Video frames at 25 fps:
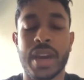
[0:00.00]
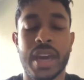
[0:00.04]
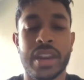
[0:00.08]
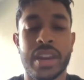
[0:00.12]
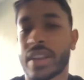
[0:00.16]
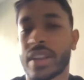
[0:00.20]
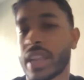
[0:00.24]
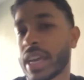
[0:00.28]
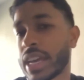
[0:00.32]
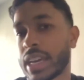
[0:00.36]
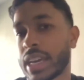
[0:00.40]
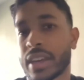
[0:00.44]

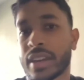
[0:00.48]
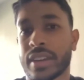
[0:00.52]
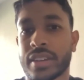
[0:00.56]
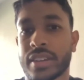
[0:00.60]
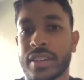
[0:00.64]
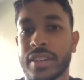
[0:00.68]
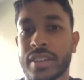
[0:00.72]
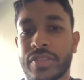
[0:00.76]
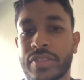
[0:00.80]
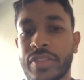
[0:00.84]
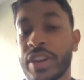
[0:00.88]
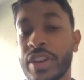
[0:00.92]

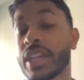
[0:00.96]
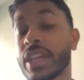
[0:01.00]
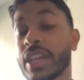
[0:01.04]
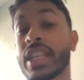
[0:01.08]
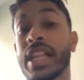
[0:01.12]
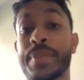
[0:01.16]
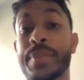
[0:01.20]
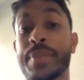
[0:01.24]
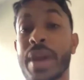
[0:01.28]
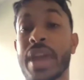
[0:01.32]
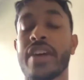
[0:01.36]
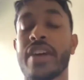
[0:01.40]

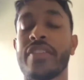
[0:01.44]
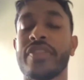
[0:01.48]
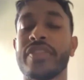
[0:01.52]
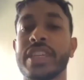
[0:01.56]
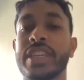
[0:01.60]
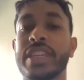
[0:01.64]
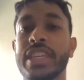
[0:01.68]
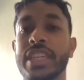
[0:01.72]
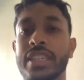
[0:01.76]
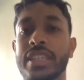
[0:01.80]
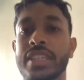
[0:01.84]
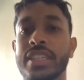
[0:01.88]

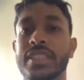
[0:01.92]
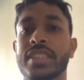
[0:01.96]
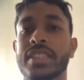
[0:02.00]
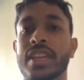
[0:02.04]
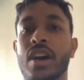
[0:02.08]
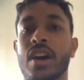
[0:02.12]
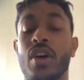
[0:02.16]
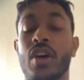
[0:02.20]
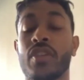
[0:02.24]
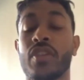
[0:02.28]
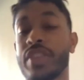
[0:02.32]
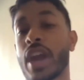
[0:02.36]
NFTs
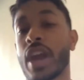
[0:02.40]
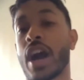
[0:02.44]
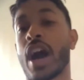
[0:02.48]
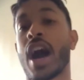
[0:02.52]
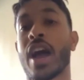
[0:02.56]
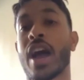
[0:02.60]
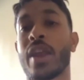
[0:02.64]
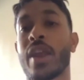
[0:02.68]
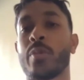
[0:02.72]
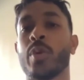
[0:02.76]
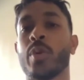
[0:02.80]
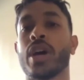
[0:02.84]
of their
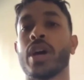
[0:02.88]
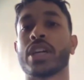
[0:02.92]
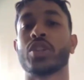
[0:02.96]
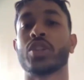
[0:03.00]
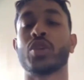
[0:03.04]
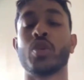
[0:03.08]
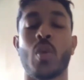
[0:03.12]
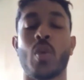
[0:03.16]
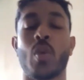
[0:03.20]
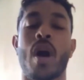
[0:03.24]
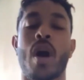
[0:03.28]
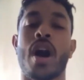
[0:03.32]
artwork
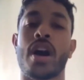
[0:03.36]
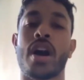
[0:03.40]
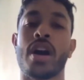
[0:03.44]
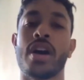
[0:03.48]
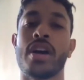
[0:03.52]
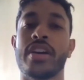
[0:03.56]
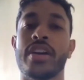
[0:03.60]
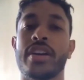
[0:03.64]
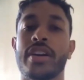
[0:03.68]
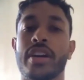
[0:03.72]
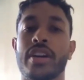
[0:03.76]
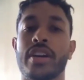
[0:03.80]
to our
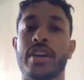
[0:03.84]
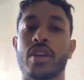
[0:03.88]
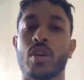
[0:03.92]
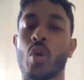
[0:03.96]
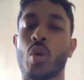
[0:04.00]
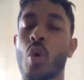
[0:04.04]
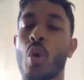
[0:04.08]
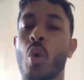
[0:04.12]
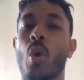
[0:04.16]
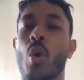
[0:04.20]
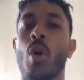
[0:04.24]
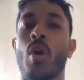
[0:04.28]

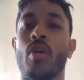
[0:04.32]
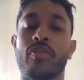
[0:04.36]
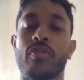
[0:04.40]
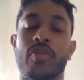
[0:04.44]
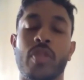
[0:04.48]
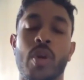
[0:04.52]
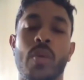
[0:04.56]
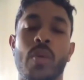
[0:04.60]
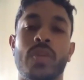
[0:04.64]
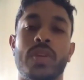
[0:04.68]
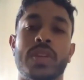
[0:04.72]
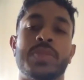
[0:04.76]
core
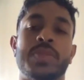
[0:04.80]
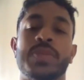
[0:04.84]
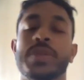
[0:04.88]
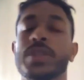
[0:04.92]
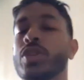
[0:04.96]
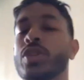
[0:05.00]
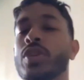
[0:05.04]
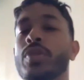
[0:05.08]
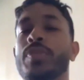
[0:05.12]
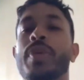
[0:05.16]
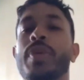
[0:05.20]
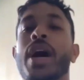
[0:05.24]
Flowverse
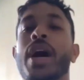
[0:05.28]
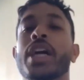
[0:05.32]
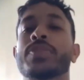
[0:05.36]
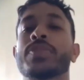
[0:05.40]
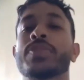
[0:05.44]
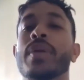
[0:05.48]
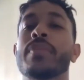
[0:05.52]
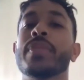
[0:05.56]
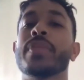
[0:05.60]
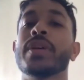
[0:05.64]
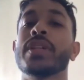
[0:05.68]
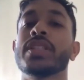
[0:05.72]
Mystery Pass
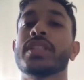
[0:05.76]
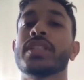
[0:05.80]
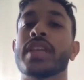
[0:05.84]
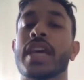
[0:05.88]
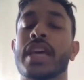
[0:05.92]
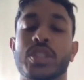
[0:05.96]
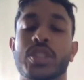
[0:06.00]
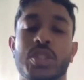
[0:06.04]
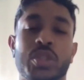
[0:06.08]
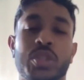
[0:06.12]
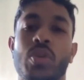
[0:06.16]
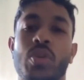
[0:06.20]
members
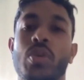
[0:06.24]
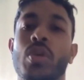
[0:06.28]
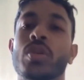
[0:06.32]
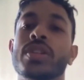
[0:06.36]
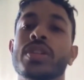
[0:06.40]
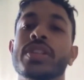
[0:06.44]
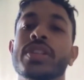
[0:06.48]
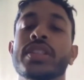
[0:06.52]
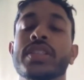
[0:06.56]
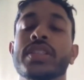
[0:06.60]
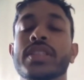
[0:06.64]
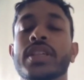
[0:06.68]
and stock
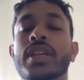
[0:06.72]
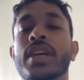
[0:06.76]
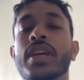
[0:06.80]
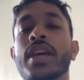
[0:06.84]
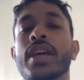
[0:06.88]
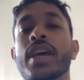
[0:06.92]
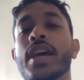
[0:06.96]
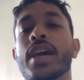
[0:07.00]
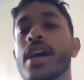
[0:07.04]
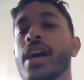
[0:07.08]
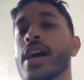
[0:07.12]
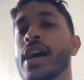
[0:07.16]
holders.
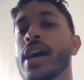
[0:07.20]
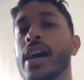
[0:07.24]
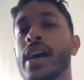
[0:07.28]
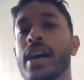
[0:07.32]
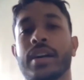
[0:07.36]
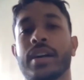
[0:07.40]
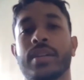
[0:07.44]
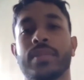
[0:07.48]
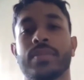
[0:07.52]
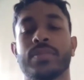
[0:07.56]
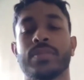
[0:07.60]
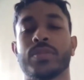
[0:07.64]

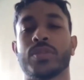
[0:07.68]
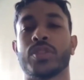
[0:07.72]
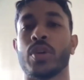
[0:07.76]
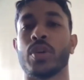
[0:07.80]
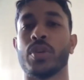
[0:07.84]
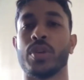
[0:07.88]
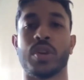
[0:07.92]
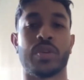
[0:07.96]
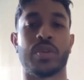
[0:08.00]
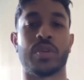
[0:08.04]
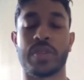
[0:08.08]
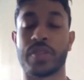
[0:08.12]
So
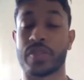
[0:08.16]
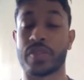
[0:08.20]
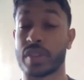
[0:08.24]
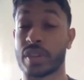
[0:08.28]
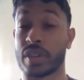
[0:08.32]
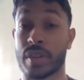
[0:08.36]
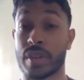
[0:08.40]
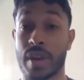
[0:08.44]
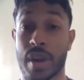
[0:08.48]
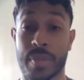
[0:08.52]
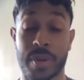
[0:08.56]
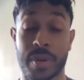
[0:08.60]
we've
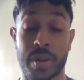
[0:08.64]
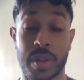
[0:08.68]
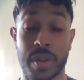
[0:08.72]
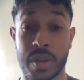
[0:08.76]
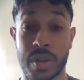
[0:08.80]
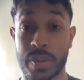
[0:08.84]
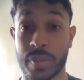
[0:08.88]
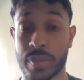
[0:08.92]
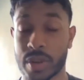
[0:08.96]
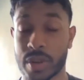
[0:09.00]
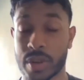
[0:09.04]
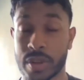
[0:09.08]

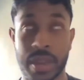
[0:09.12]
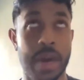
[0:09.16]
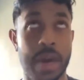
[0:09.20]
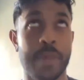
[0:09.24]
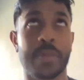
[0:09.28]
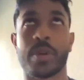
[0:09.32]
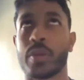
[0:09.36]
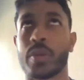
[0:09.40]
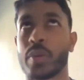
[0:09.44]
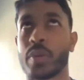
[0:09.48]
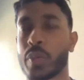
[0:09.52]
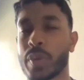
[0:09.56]

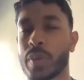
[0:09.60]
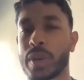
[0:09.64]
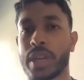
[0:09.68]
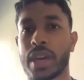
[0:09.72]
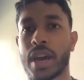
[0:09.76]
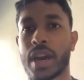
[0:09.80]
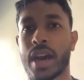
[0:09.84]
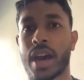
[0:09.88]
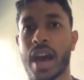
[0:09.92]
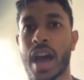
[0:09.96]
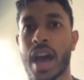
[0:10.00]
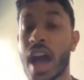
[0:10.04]
collaborated with
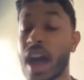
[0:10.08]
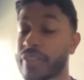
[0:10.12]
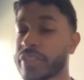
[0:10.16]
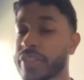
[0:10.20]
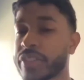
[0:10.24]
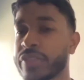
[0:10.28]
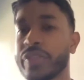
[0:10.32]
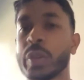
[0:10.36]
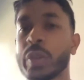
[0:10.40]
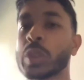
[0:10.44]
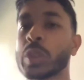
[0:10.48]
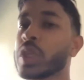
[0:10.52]

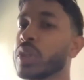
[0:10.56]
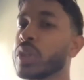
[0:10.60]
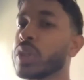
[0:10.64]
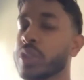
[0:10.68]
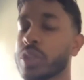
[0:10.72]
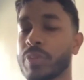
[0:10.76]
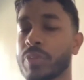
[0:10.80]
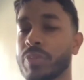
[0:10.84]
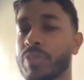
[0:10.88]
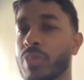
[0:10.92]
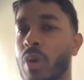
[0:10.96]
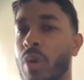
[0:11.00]
After Future, who's
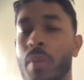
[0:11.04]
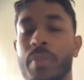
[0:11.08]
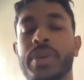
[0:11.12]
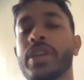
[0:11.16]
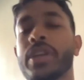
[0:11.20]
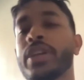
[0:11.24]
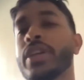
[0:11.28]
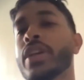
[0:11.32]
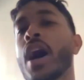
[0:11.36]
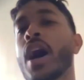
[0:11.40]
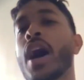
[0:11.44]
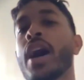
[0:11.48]
a
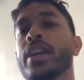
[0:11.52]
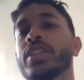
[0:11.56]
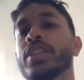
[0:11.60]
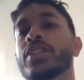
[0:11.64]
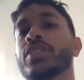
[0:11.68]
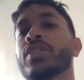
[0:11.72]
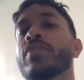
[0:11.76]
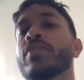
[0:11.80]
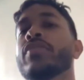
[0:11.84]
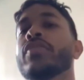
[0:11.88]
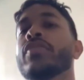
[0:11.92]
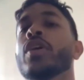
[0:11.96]
prominent
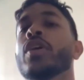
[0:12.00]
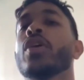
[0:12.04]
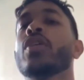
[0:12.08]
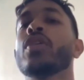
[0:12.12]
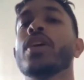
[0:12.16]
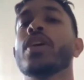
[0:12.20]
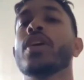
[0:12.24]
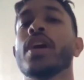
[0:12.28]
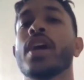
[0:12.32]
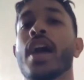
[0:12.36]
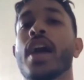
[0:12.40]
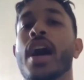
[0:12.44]
artist on
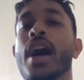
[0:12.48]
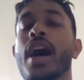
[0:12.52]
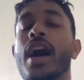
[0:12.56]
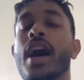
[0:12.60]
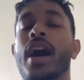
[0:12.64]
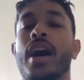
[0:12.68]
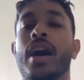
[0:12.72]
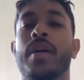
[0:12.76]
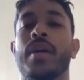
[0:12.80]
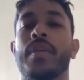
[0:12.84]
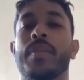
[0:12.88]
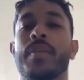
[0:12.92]
Flow.
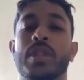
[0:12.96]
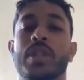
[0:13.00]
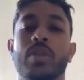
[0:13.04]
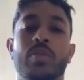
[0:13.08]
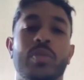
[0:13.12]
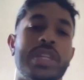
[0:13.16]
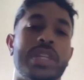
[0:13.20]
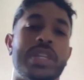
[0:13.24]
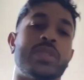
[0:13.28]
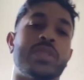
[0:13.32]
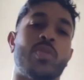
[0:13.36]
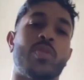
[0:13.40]
But the
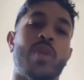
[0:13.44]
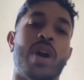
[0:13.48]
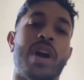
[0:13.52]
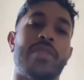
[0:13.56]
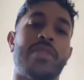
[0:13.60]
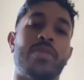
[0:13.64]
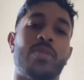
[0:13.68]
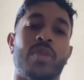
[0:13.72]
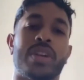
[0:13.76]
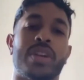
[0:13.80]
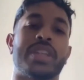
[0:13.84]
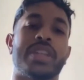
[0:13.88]
reason why
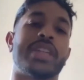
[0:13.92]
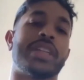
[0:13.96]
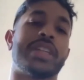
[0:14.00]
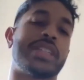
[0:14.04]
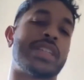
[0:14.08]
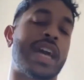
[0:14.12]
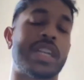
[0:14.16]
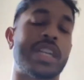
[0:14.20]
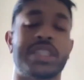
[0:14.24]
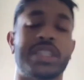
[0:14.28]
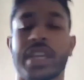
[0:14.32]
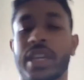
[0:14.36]
we wanted to
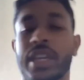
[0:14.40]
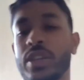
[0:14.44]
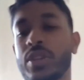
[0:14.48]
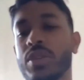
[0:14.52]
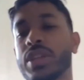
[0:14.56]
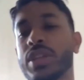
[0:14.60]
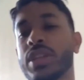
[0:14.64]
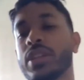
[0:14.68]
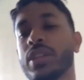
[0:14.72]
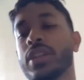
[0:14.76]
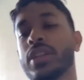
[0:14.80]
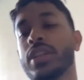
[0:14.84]
attach that
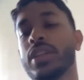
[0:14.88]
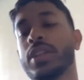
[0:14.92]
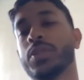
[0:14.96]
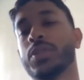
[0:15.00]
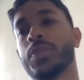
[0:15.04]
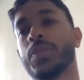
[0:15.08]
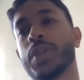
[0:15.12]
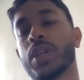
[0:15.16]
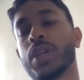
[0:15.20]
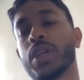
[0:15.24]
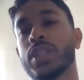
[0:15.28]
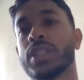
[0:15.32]
utility is
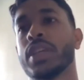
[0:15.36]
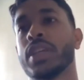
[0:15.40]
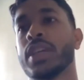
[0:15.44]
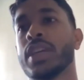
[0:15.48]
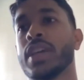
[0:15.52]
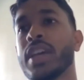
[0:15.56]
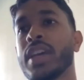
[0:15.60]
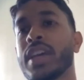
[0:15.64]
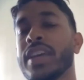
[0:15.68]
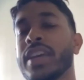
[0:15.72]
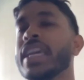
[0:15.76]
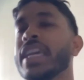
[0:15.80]
because
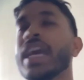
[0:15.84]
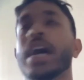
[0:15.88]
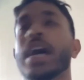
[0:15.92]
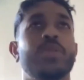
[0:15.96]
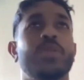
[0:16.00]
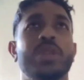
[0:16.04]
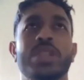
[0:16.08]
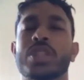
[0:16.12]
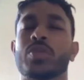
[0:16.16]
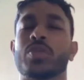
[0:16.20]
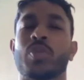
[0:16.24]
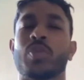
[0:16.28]

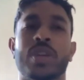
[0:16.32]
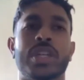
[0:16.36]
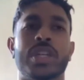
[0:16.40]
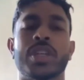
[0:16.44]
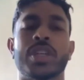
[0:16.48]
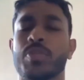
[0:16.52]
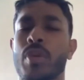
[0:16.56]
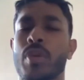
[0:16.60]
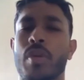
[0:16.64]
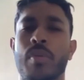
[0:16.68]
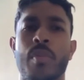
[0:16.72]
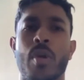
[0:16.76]
we just wanted
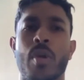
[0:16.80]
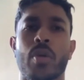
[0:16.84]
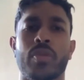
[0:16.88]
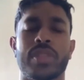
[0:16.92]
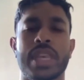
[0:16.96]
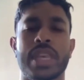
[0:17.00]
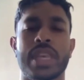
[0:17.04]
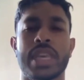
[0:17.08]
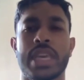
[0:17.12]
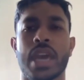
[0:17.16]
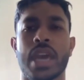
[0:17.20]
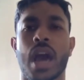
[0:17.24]
to
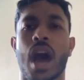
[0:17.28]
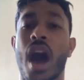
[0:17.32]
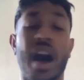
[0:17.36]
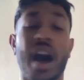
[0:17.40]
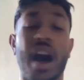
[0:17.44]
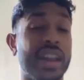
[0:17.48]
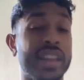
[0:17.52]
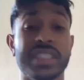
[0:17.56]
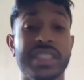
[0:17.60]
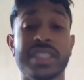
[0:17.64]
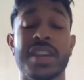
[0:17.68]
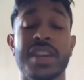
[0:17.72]
promote the
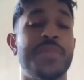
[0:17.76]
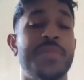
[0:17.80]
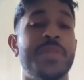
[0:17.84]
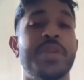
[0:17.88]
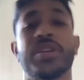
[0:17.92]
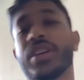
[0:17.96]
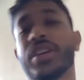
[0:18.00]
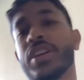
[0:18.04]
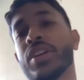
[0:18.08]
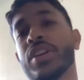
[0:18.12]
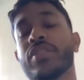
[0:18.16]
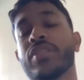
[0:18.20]
artist
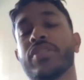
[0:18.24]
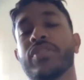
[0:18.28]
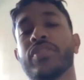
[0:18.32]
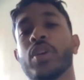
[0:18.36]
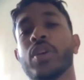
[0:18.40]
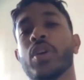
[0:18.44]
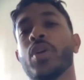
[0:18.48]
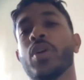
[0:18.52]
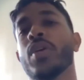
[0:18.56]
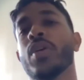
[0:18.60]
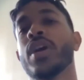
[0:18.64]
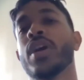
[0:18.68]
community on
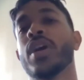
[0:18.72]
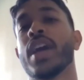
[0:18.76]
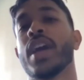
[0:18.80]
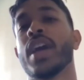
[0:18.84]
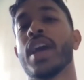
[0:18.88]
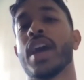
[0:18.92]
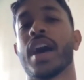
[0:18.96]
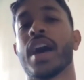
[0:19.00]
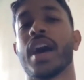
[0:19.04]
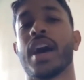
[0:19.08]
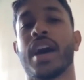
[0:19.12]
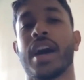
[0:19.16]
Flow,
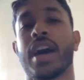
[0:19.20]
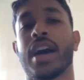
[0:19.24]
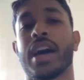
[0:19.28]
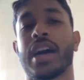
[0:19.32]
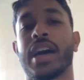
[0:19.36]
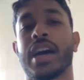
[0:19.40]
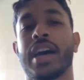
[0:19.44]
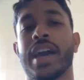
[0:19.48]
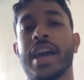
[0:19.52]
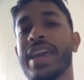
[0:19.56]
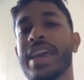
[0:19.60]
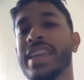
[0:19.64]

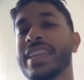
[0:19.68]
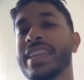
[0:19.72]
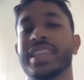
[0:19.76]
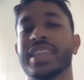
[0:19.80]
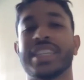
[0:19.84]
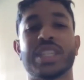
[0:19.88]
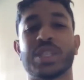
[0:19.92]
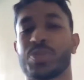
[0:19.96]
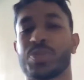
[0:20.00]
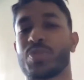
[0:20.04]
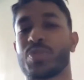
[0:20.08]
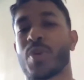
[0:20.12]
and
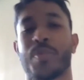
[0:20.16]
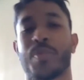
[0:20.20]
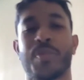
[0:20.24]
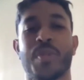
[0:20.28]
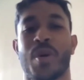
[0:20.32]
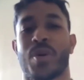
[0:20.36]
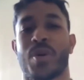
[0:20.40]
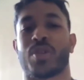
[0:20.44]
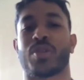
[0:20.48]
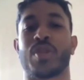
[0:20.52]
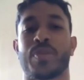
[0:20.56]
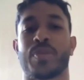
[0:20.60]
just
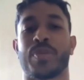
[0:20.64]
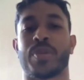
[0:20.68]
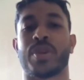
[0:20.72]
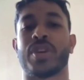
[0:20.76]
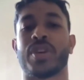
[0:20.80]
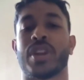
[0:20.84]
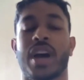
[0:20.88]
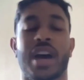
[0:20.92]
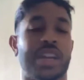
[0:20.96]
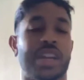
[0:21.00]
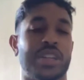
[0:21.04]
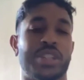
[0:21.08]
promote
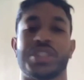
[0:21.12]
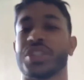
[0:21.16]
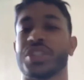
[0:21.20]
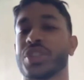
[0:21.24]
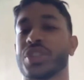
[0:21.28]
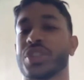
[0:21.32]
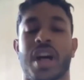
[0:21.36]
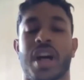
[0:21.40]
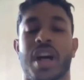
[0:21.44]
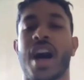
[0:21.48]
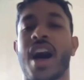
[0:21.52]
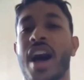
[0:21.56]

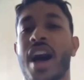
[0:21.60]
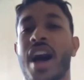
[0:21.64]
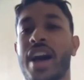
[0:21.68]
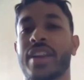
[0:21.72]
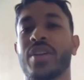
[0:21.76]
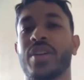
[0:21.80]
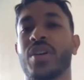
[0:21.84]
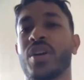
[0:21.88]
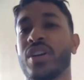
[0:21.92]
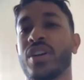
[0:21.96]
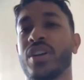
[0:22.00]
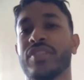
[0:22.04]
digital art
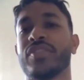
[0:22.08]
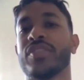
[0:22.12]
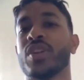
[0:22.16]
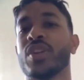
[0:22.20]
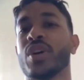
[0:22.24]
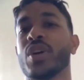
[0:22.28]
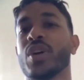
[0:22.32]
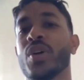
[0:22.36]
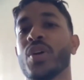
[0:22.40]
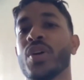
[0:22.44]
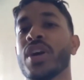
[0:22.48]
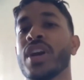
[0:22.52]
on
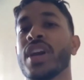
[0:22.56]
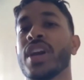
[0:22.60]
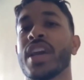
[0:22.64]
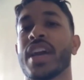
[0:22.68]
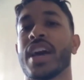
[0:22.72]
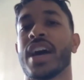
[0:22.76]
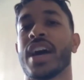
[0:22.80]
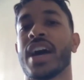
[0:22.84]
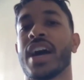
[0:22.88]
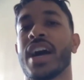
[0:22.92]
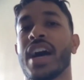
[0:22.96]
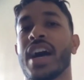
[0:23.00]
Flow
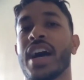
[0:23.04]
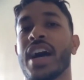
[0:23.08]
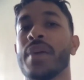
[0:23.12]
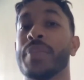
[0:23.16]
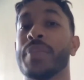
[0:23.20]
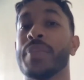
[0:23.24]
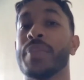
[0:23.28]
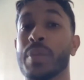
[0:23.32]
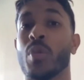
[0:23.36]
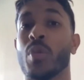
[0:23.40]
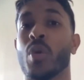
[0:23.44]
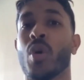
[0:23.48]
a
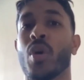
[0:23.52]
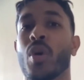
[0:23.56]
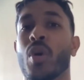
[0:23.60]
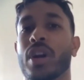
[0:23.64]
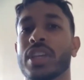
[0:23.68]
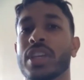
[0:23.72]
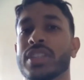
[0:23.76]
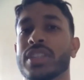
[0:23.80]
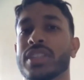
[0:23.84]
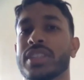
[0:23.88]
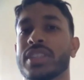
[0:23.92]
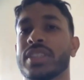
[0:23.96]
bit more,
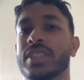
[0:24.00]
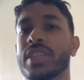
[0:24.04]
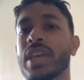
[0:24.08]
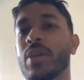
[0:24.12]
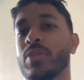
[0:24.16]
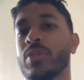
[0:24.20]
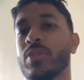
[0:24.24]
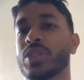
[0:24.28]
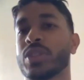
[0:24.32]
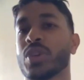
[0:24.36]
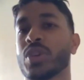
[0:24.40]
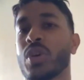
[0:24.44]
because
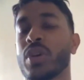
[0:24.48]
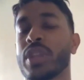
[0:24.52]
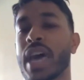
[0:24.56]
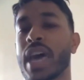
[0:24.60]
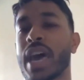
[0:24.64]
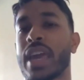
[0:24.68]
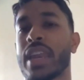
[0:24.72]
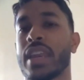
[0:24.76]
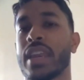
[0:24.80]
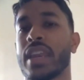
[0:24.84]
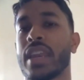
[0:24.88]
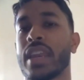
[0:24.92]
we saw
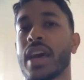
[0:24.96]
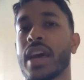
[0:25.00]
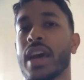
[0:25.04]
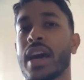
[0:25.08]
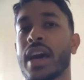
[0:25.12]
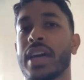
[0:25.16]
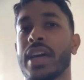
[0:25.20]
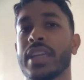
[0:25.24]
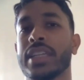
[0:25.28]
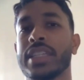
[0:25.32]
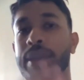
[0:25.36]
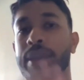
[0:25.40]
that
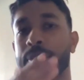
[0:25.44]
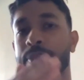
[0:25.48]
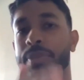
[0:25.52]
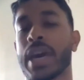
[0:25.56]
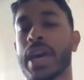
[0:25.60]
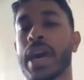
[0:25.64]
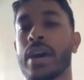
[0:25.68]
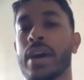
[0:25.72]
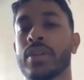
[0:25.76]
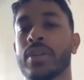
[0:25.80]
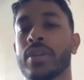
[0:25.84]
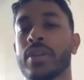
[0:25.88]
dip
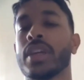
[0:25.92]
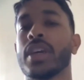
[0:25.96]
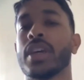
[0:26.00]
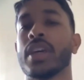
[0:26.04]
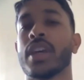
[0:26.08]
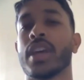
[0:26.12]
down